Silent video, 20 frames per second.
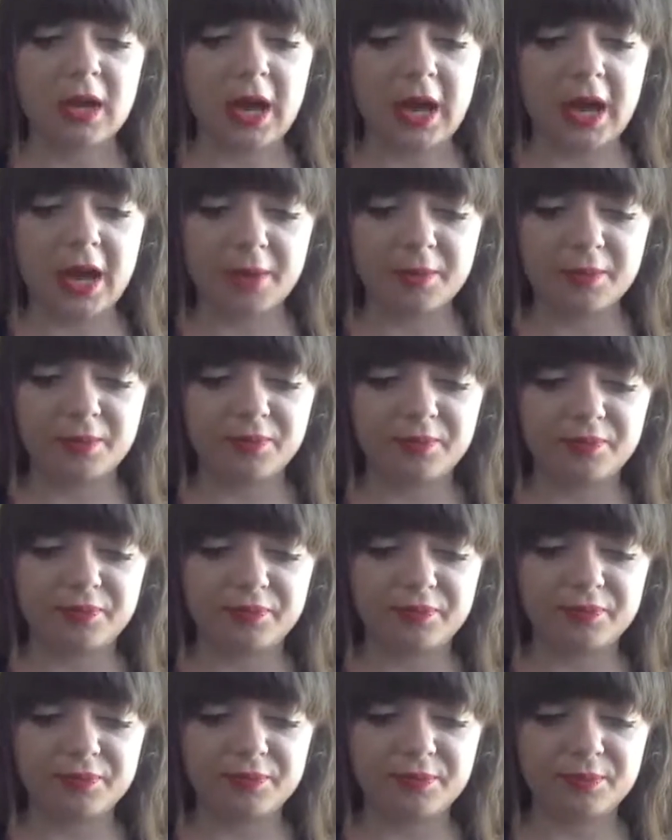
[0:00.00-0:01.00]

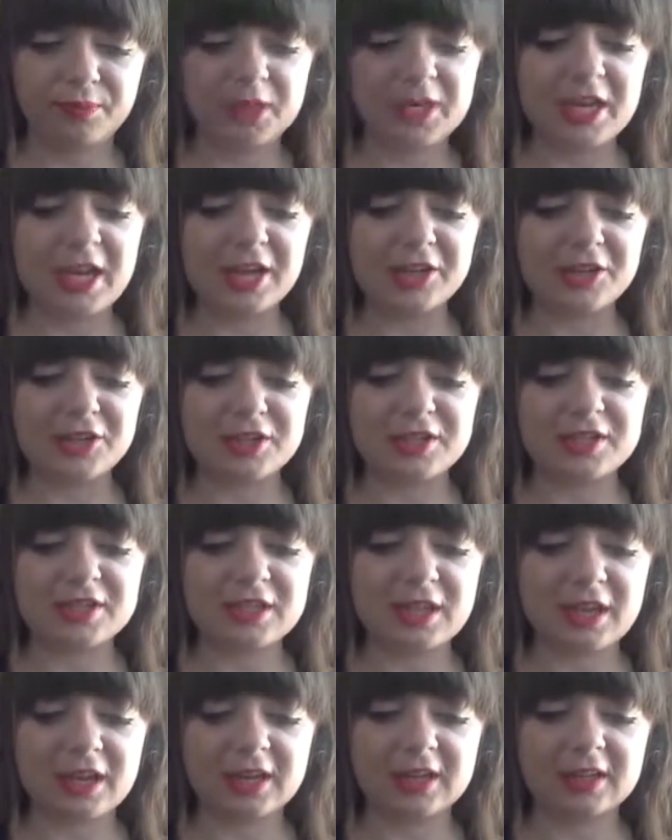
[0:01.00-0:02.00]
But yeah, just
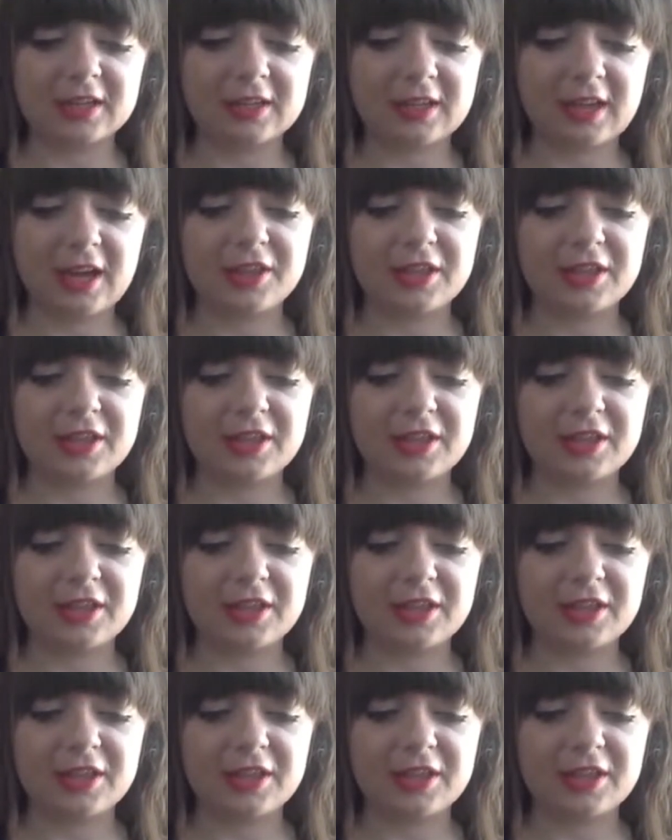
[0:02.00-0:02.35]
I